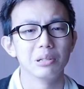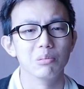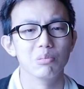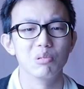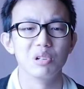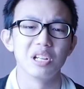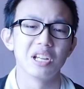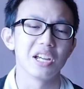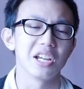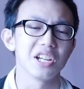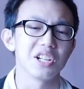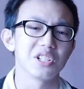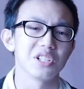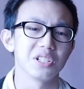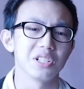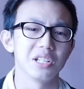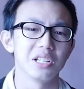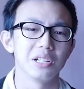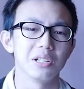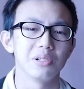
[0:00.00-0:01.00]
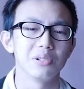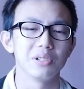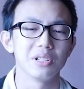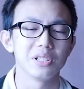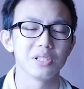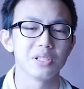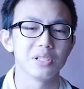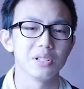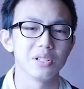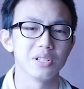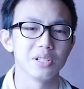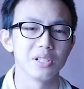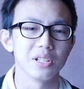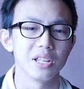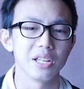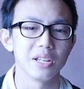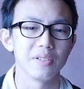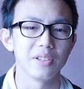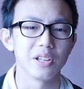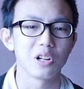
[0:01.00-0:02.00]
rehash again. This is the
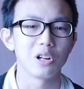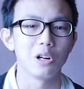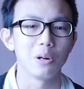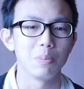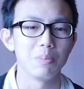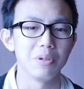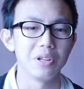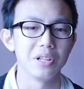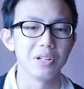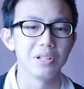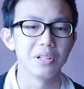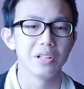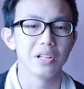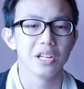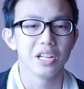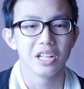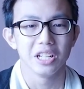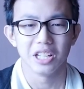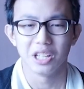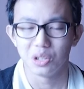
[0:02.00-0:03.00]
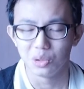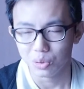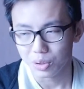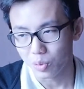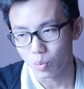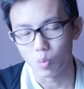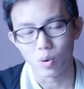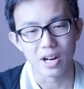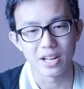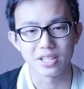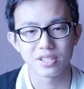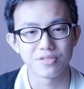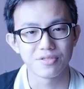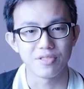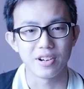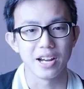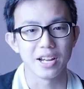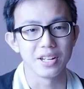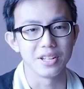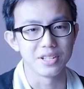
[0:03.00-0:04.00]
thing. If they copy it, they do it once,
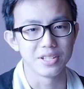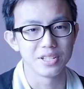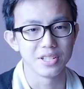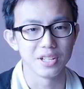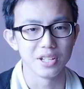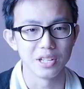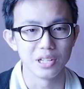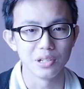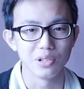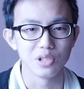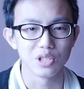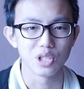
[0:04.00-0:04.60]
fine, it's here.